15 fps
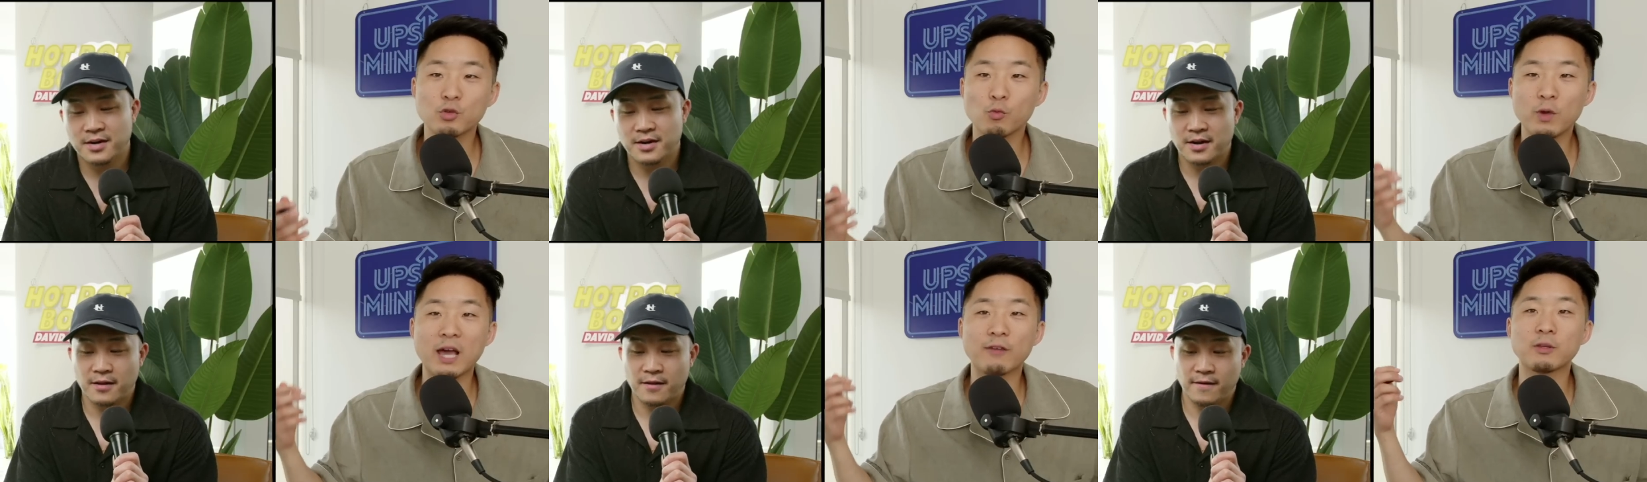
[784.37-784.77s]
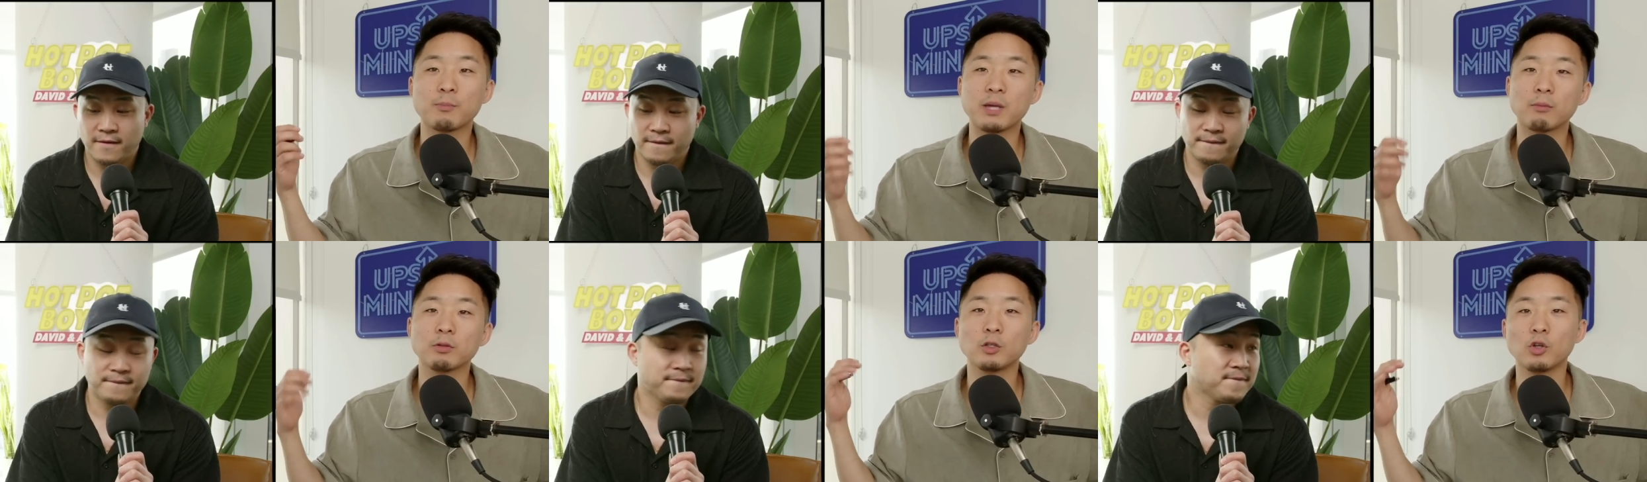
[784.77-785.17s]
Speaker 1: We have to be
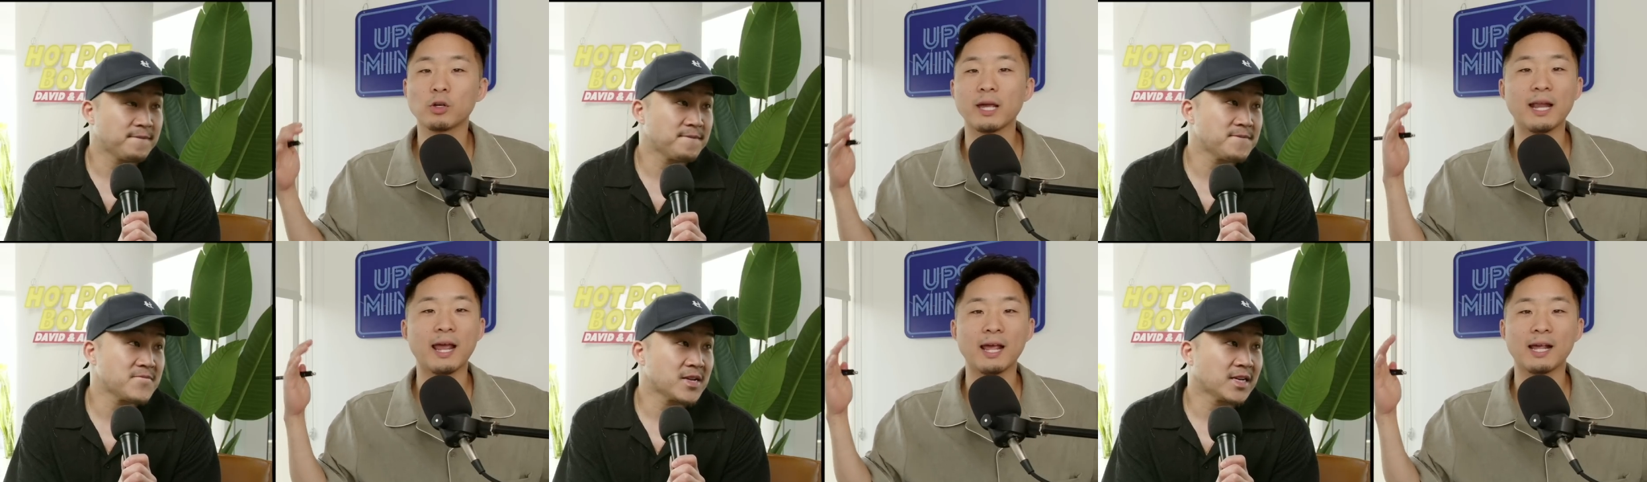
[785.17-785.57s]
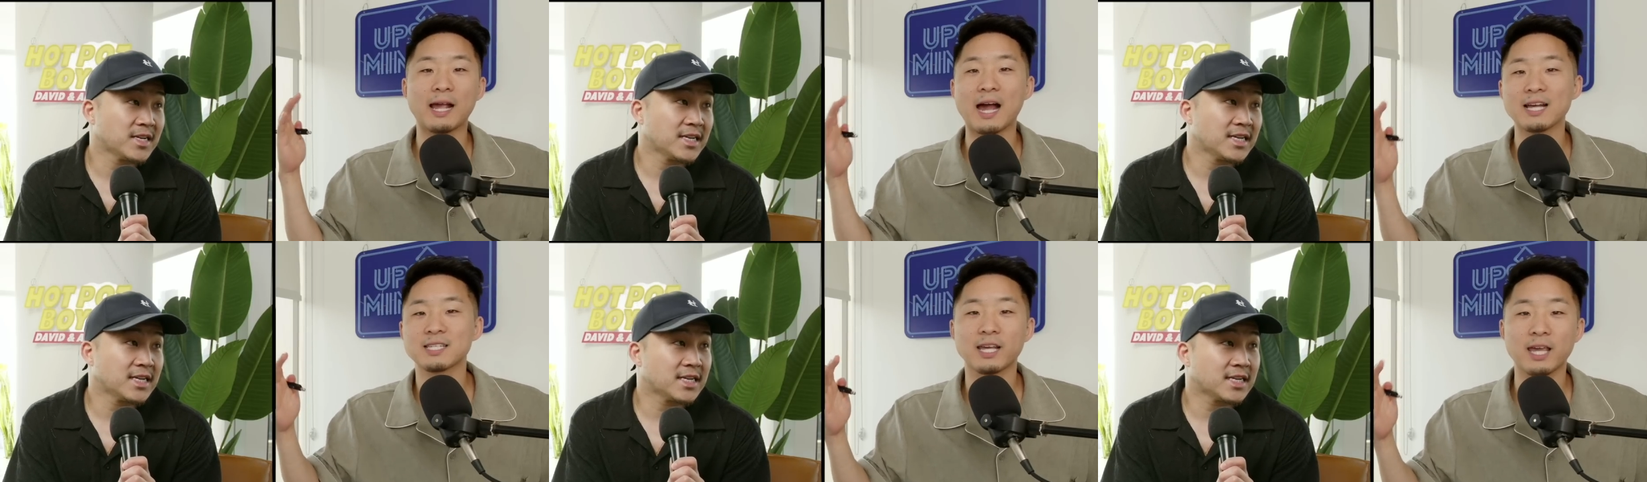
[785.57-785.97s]
able to look at
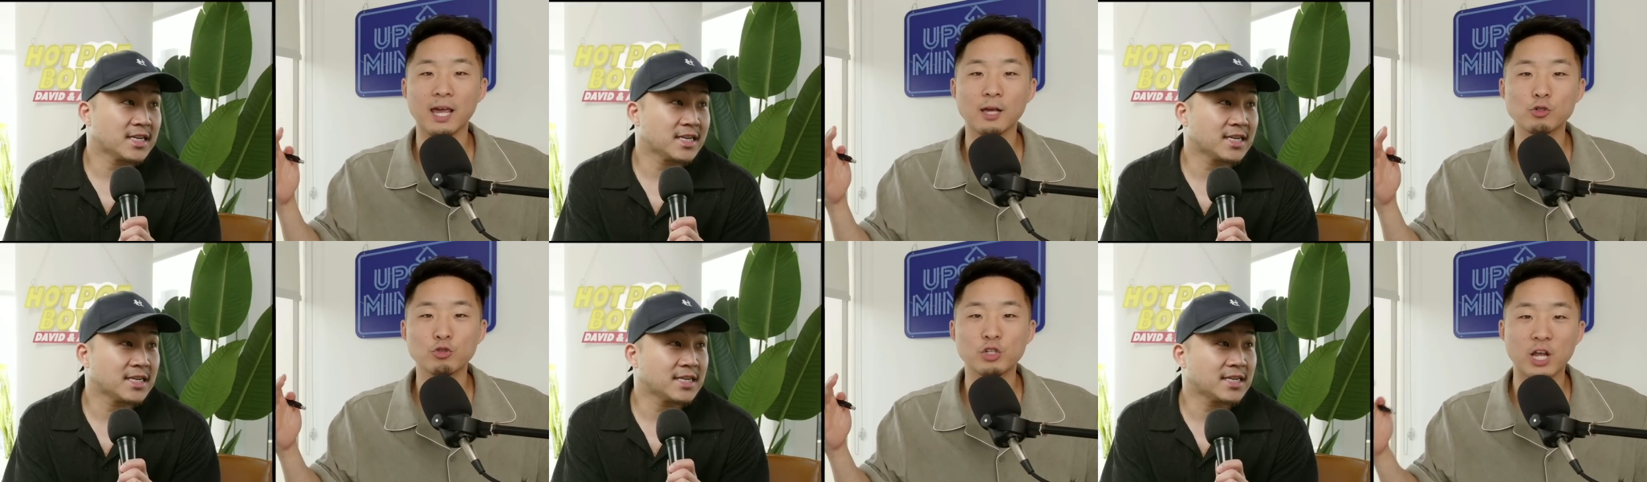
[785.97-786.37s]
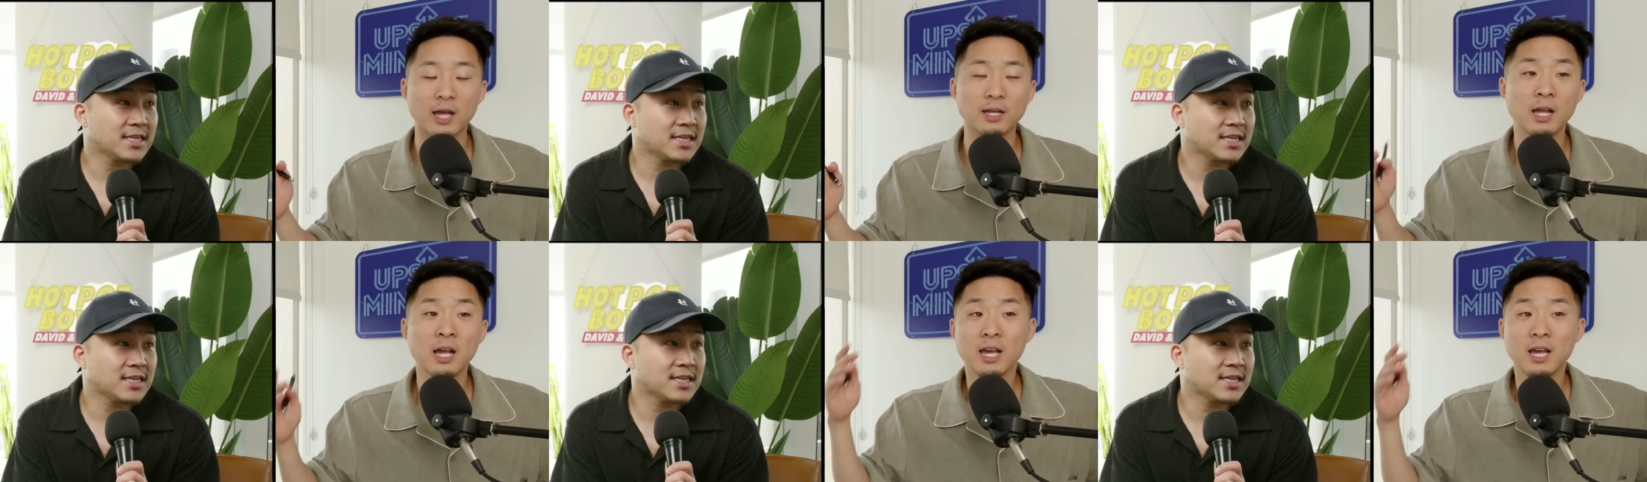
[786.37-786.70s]
guys like Andrew Chen,